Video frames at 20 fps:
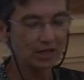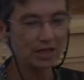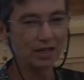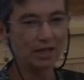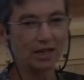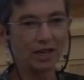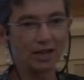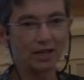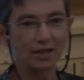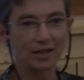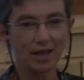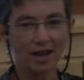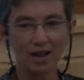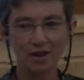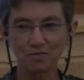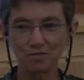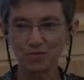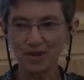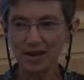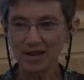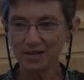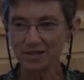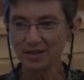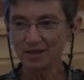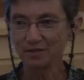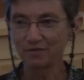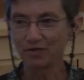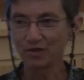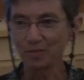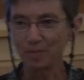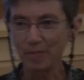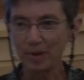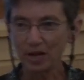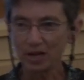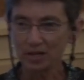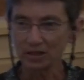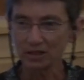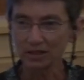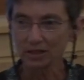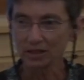and I read that
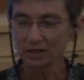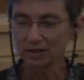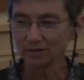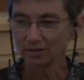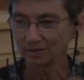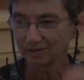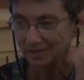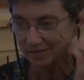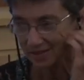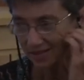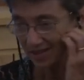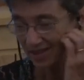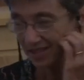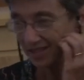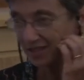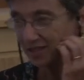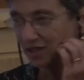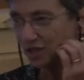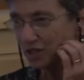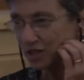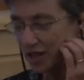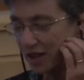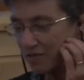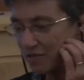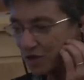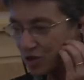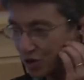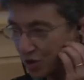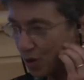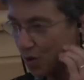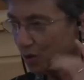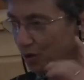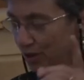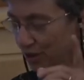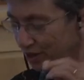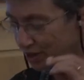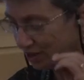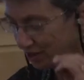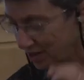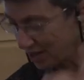Vermont is the seventh
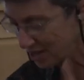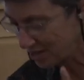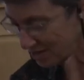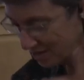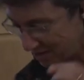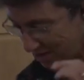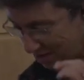coldest state in